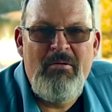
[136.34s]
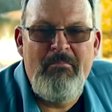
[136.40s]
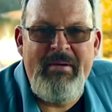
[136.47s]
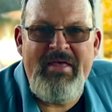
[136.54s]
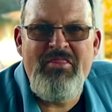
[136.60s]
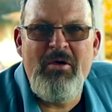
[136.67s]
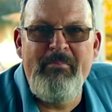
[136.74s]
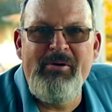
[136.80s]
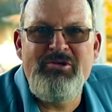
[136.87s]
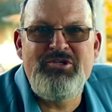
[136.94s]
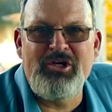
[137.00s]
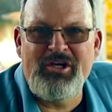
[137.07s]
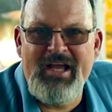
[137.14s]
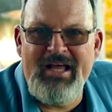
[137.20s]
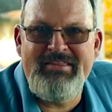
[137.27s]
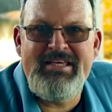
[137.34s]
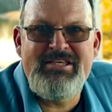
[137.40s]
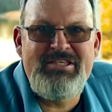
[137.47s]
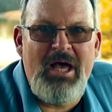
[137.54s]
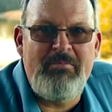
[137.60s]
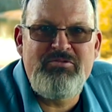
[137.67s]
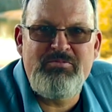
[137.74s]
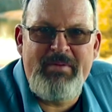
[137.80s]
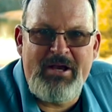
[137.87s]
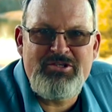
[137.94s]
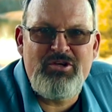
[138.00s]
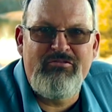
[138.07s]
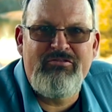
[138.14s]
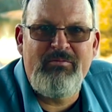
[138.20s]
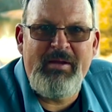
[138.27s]
Ben the butcher cut this up
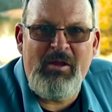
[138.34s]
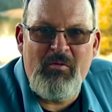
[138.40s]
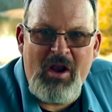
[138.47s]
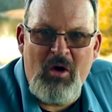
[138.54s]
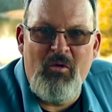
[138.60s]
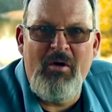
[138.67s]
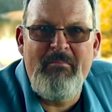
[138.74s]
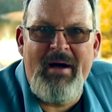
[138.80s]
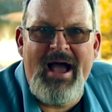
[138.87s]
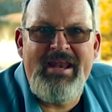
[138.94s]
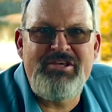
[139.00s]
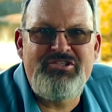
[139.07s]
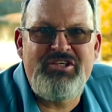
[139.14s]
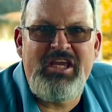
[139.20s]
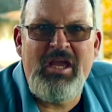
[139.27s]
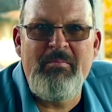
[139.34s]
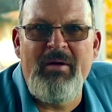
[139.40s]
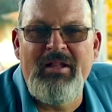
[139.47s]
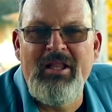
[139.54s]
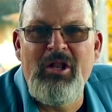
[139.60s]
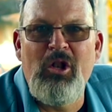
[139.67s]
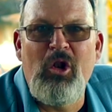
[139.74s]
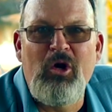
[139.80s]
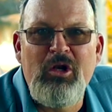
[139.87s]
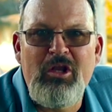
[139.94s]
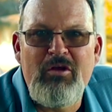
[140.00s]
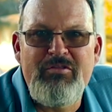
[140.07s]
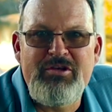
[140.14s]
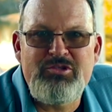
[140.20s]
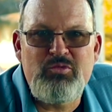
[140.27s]
special for me when I went by to see him a little
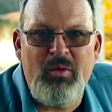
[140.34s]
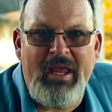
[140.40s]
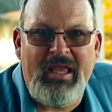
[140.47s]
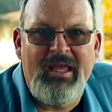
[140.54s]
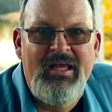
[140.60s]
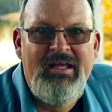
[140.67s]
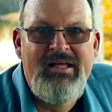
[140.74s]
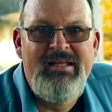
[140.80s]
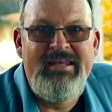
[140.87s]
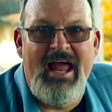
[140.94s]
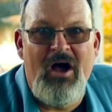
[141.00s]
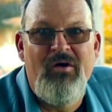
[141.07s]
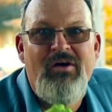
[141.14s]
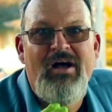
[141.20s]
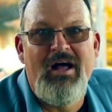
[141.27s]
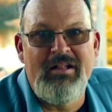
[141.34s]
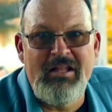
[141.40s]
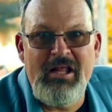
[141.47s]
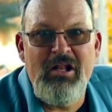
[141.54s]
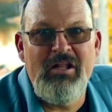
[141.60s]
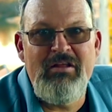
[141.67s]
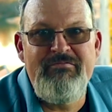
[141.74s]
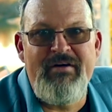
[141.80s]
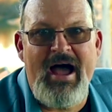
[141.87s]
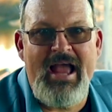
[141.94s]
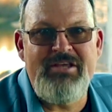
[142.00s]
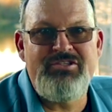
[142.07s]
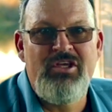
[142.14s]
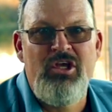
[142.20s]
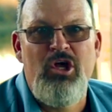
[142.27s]
earlier this week. Now, a little
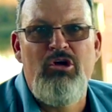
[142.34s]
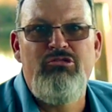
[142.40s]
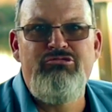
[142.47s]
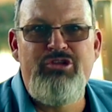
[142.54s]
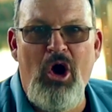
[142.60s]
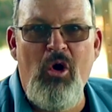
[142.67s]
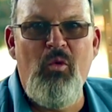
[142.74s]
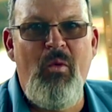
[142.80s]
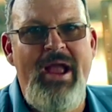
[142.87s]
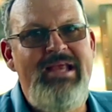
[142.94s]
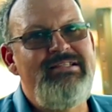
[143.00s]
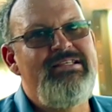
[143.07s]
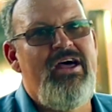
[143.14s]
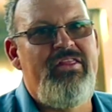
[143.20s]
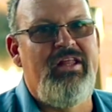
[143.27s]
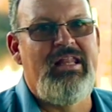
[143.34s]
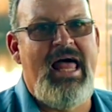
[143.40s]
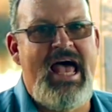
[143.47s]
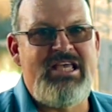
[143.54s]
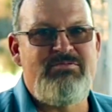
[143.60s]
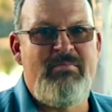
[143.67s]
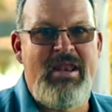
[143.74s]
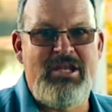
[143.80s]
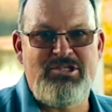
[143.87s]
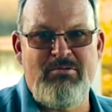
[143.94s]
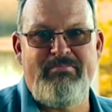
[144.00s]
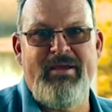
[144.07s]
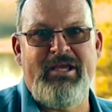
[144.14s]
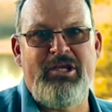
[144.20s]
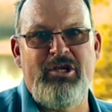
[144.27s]
advice. Don't wait until the last minute to
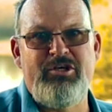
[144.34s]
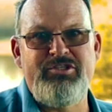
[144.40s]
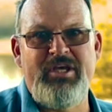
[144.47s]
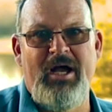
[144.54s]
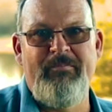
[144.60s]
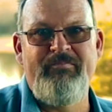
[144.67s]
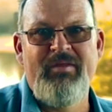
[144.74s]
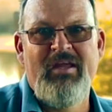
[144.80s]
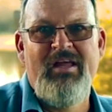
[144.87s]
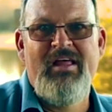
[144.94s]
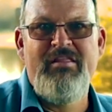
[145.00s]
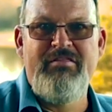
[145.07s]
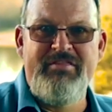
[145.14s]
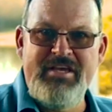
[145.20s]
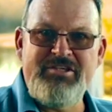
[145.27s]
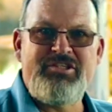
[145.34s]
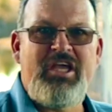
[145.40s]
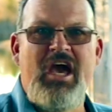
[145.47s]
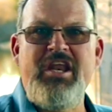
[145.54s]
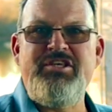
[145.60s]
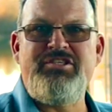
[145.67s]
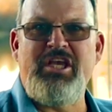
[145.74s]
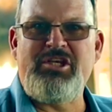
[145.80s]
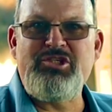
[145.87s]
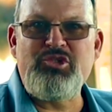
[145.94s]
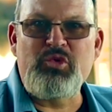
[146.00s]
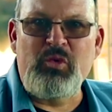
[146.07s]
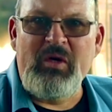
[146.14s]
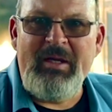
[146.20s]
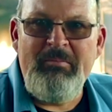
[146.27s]
pick yours up. This cut is
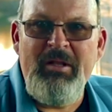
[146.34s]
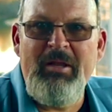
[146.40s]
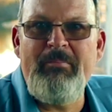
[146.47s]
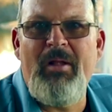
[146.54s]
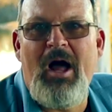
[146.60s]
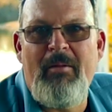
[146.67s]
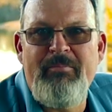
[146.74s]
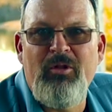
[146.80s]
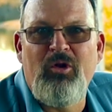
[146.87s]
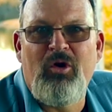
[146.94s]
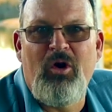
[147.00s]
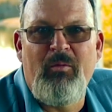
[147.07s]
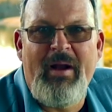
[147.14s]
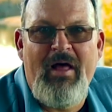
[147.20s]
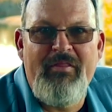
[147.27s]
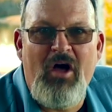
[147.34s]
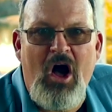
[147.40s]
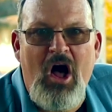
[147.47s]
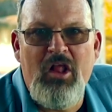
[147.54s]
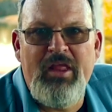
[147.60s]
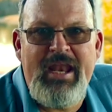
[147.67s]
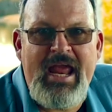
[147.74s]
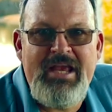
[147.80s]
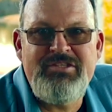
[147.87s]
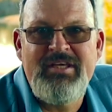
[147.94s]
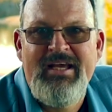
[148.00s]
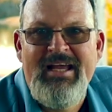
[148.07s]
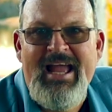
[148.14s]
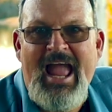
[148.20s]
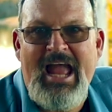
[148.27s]
extremely popular around the holidays,
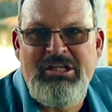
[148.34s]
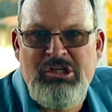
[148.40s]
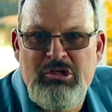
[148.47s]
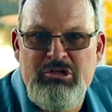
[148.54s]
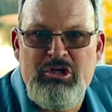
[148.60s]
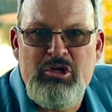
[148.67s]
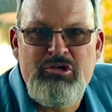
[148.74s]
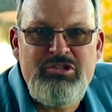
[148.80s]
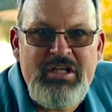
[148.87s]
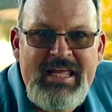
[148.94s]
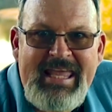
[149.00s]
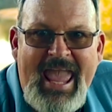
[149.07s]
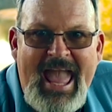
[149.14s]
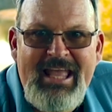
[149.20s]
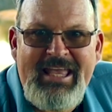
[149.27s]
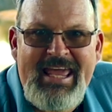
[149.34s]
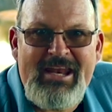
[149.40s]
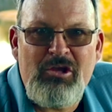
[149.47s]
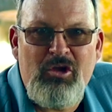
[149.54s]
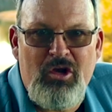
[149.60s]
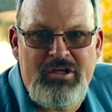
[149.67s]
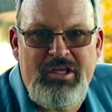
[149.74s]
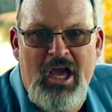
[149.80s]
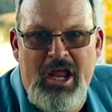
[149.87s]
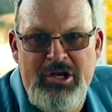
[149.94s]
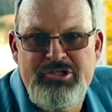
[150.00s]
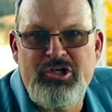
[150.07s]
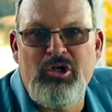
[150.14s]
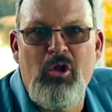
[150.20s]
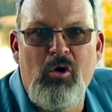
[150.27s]
and you usually can't get a good cut
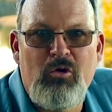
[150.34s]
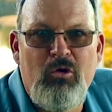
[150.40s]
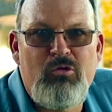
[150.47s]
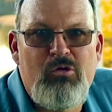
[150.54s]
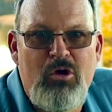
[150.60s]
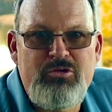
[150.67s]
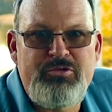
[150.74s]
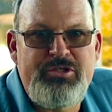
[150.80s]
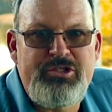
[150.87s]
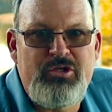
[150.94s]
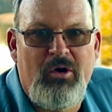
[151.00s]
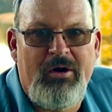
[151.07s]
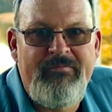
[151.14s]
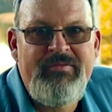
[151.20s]
at your local grocery store.